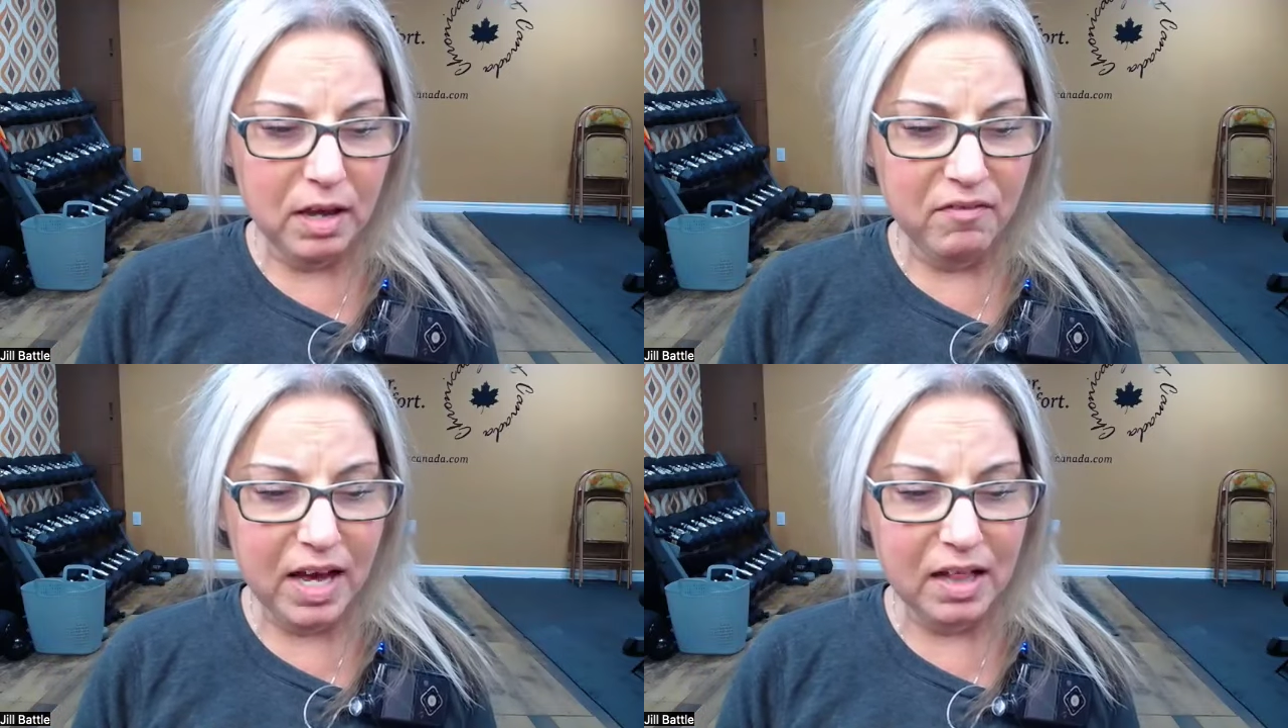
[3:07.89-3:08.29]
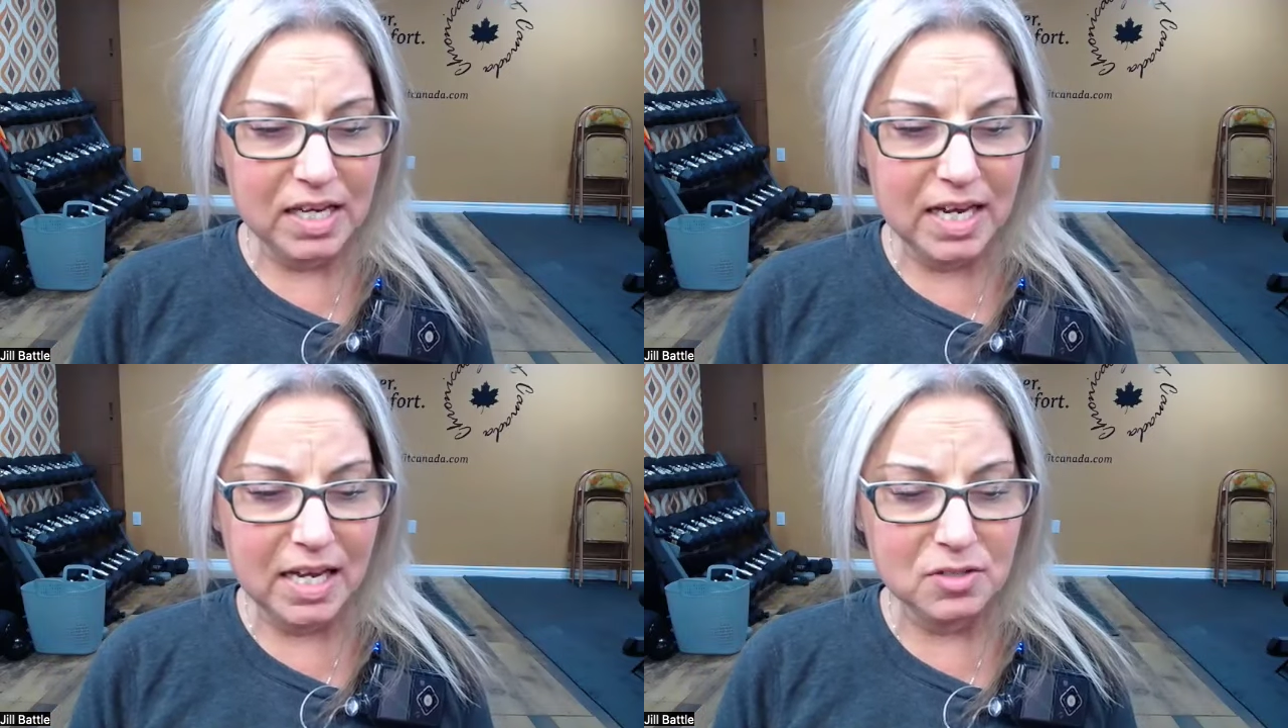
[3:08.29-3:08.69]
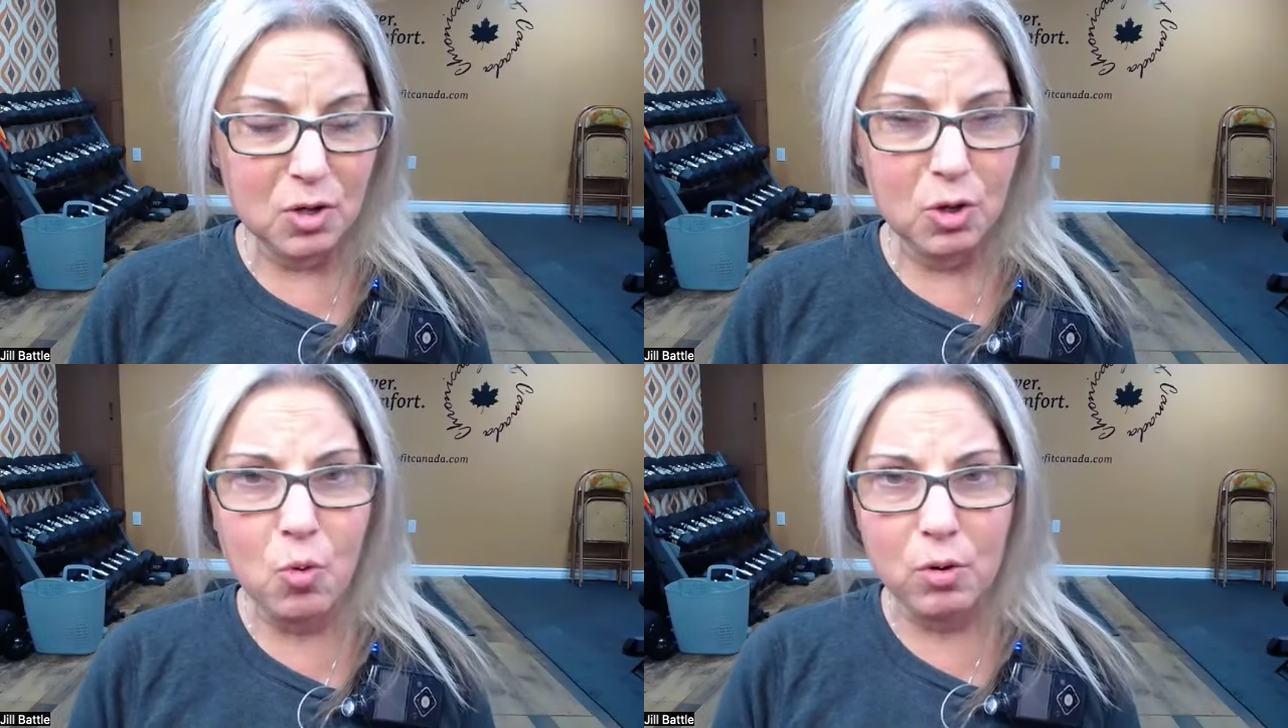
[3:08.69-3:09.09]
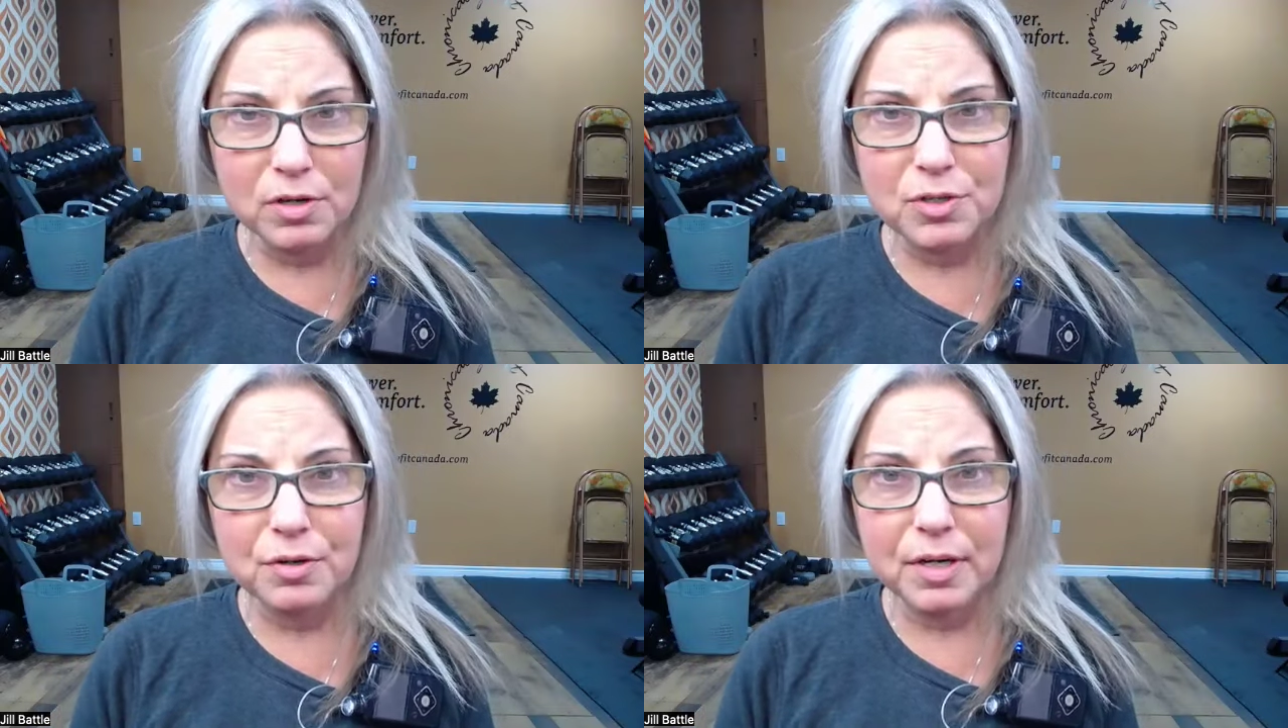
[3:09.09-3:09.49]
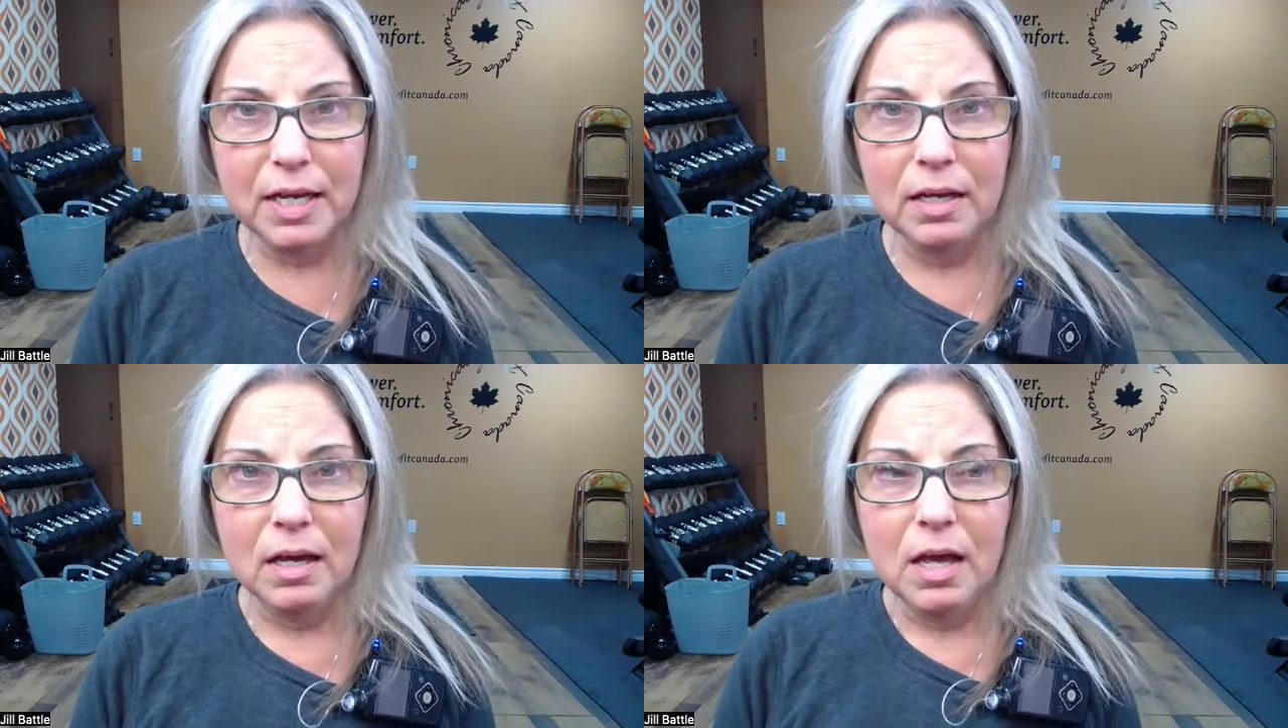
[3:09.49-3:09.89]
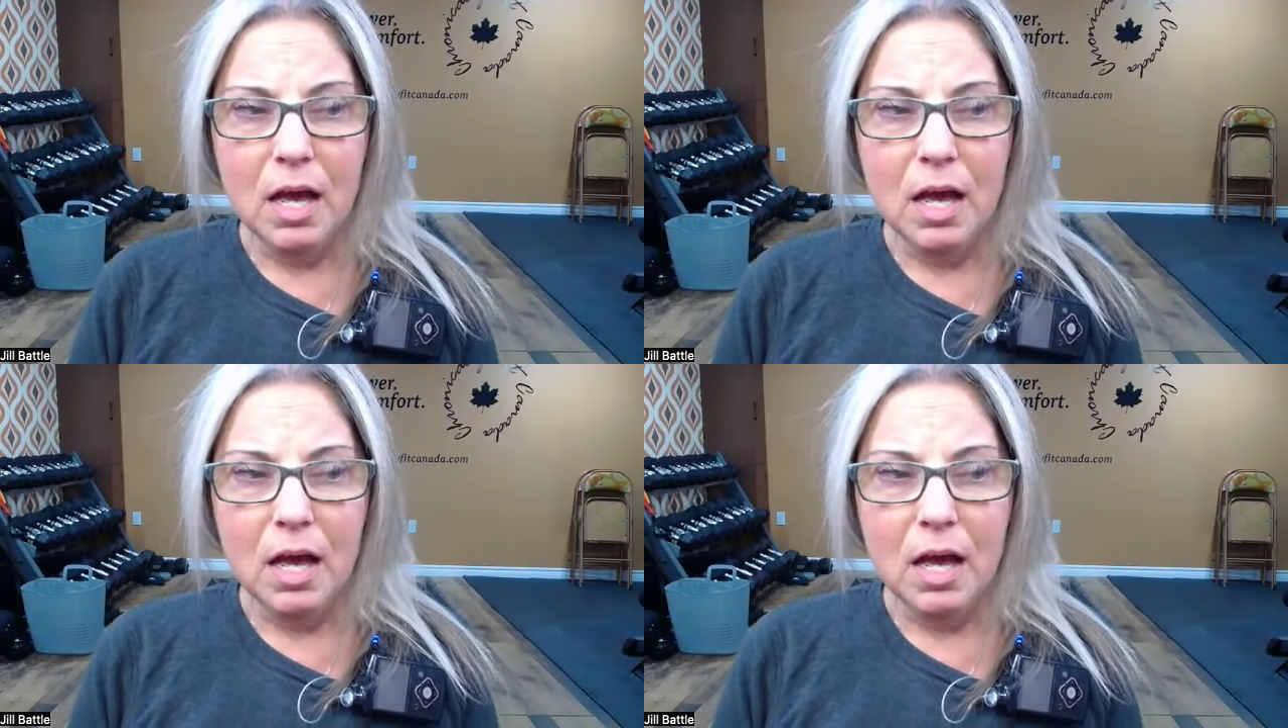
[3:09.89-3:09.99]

it validates your journey,